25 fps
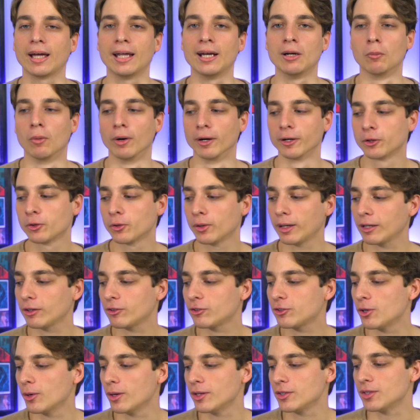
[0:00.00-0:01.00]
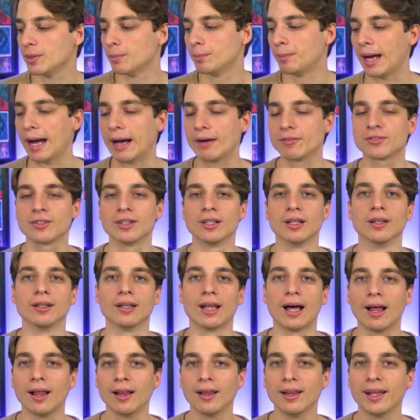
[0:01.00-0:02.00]
And it won Critics' Choice and BAFTA.
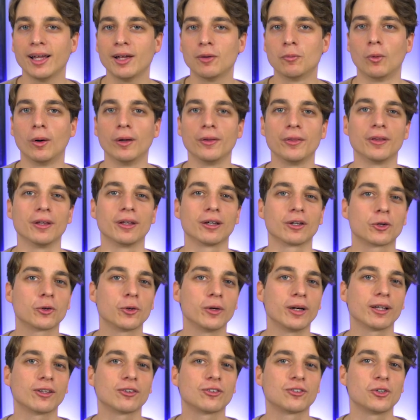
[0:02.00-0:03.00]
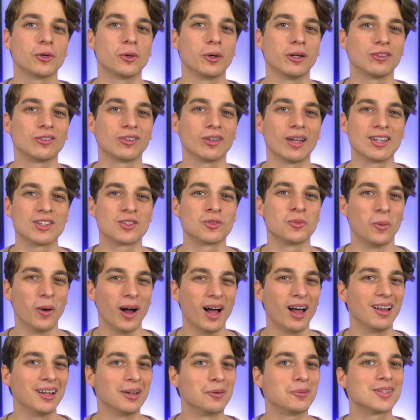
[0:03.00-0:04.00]
La La Land won the Critics' Choice as well.